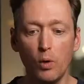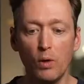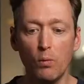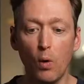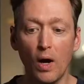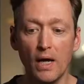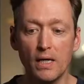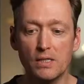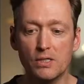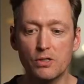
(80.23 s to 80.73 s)

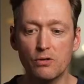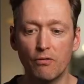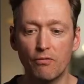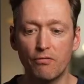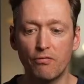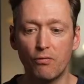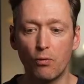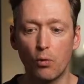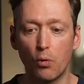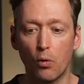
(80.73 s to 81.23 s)
wait
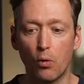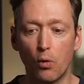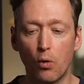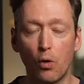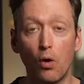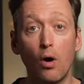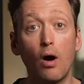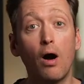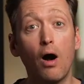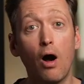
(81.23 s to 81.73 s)

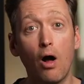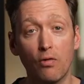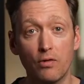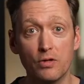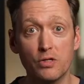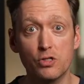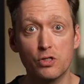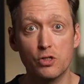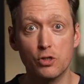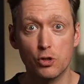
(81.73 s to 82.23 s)
for
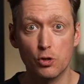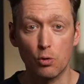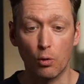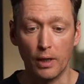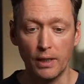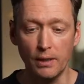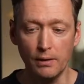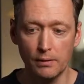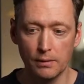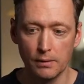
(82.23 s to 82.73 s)
others to
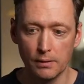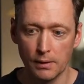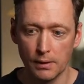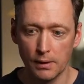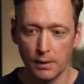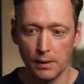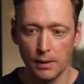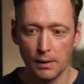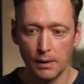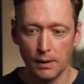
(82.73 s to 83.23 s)
join,
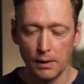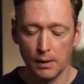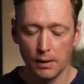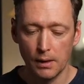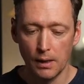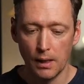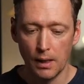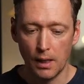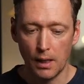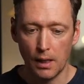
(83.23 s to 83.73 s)

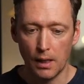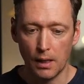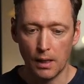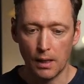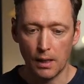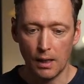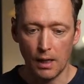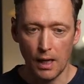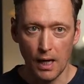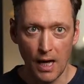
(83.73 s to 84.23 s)

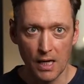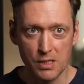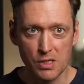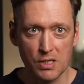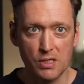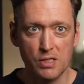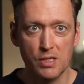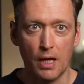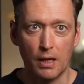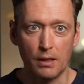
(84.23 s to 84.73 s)
as I
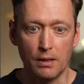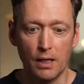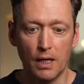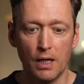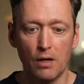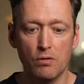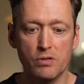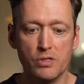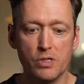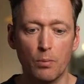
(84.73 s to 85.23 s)
said,
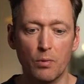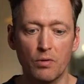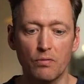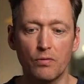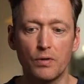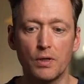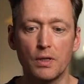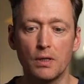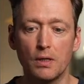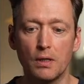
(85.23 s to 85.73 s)
here are some of
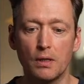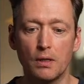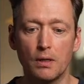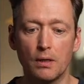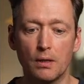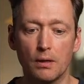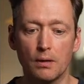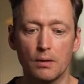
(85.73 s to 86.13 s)
the